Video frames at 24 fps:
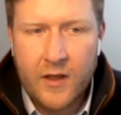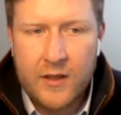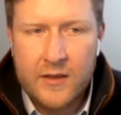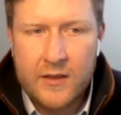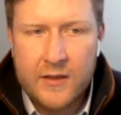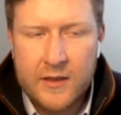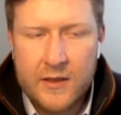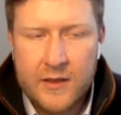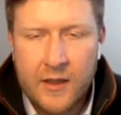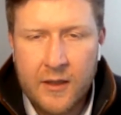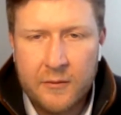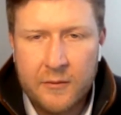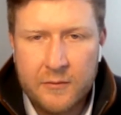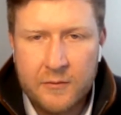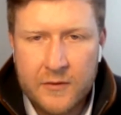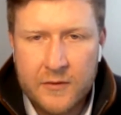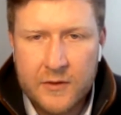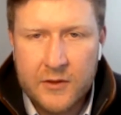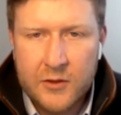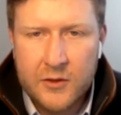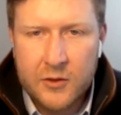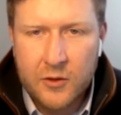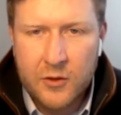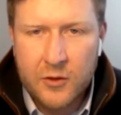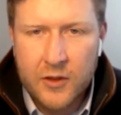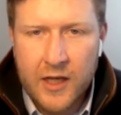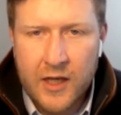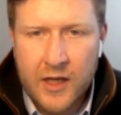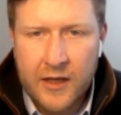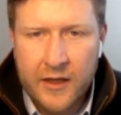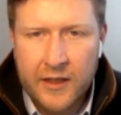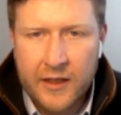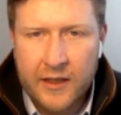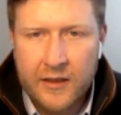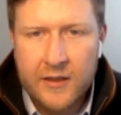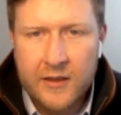So I'm sort of
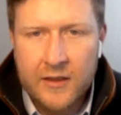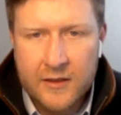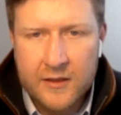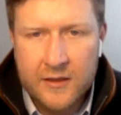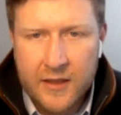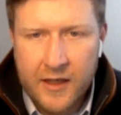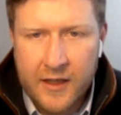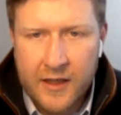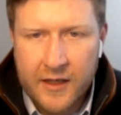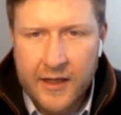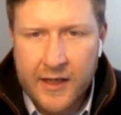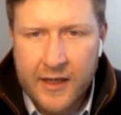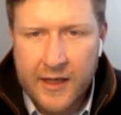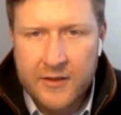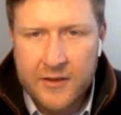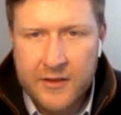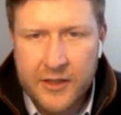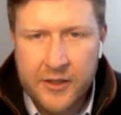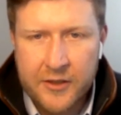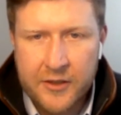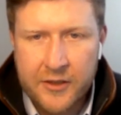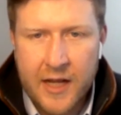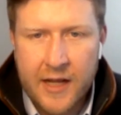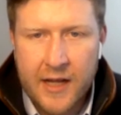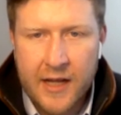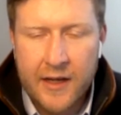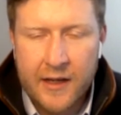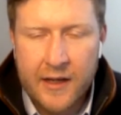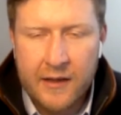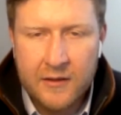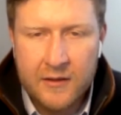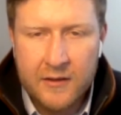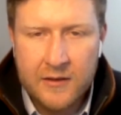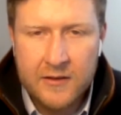learning how to use that now.